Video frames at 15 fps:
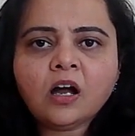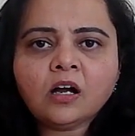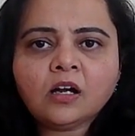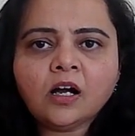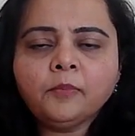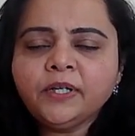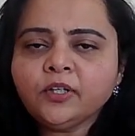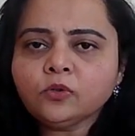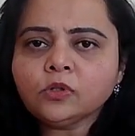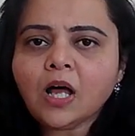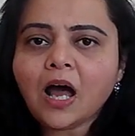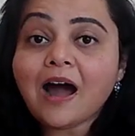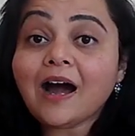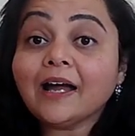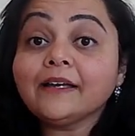come into the
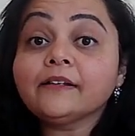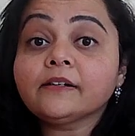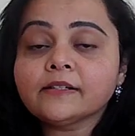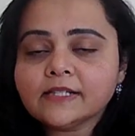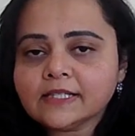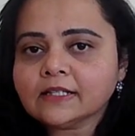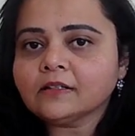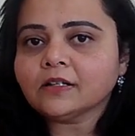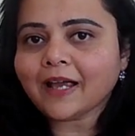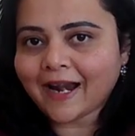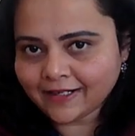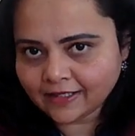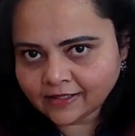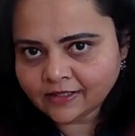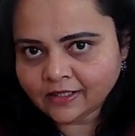high risk
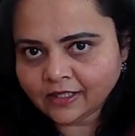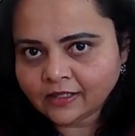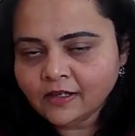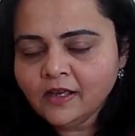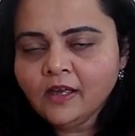category.